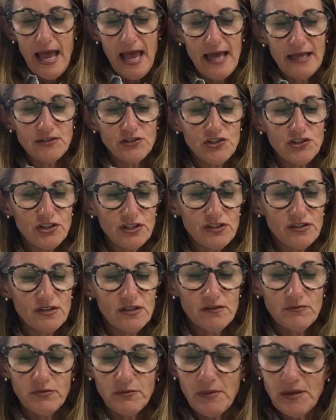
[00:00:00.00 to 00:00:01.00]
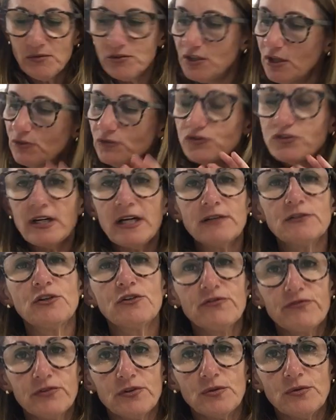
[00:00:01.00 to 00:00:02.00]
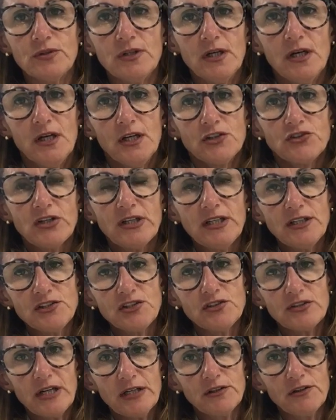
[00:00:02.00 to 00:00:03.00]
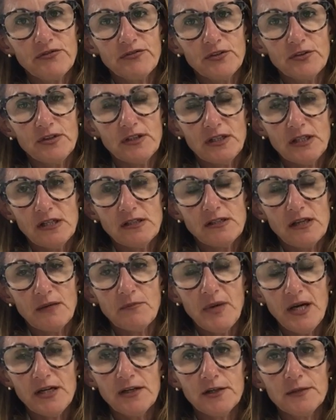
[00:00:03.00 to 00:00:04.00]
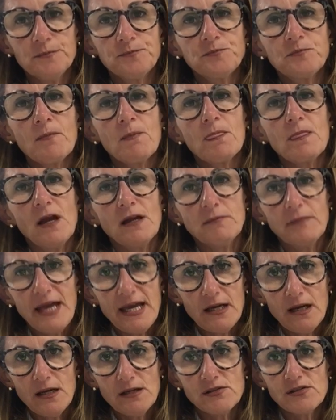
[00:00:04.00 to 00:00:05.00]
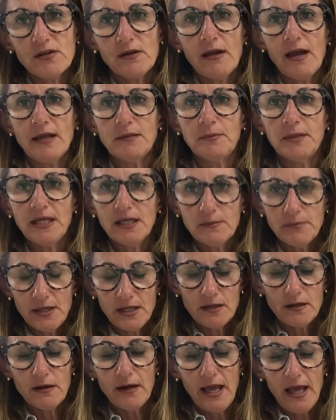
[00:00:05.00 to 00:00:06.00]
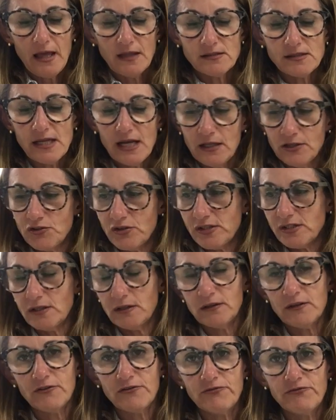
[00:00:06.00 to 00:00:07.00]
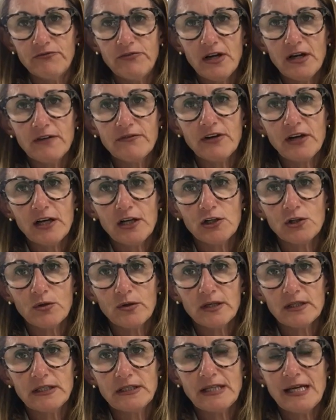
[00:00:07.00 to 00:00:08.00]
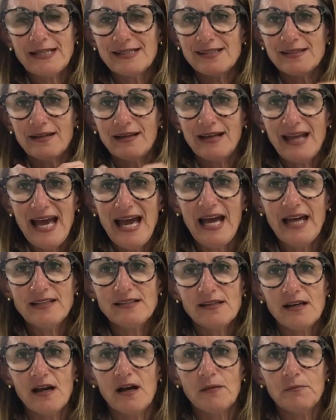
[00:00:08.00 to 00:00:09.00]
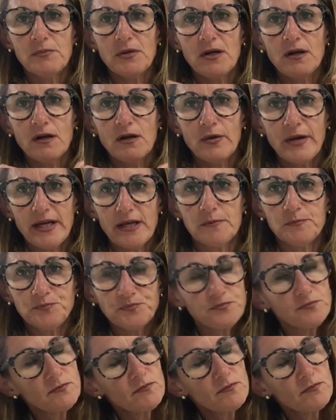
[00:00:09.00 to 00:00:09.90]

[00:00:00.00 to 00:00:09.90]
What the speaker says: And just remember, don't drown your food. Try not to drown your food in things like butter and mayonnaise and peanut butter and salad dressing. They're very, very calorically dense. It adds up quick.